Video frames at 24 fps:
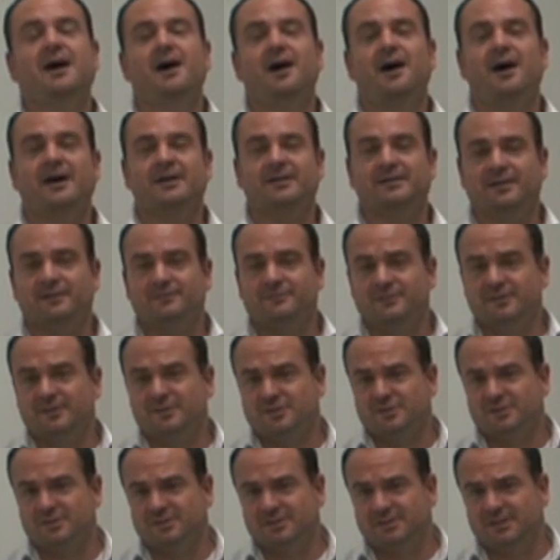high
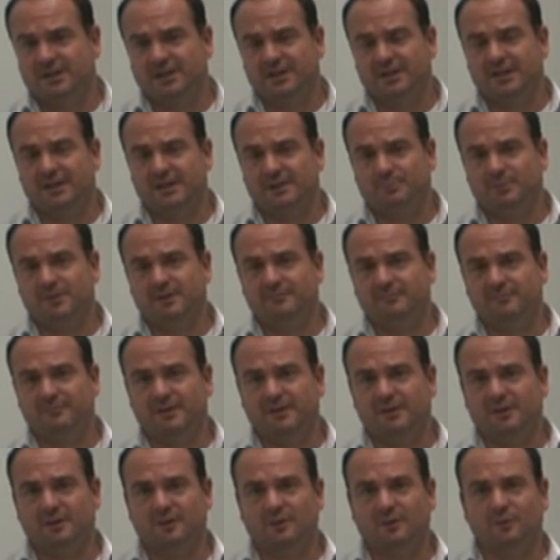definition 1080p
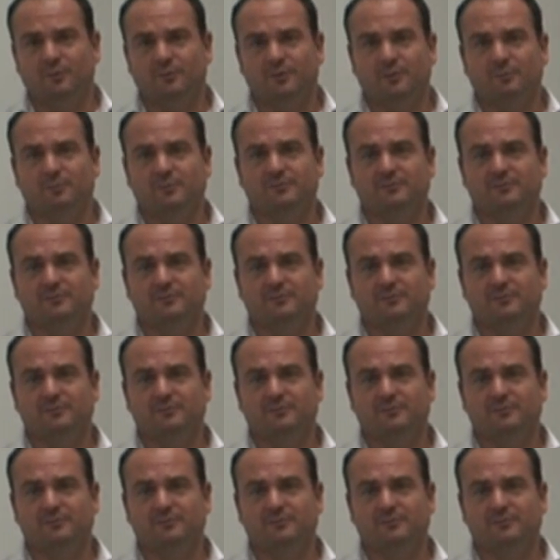video that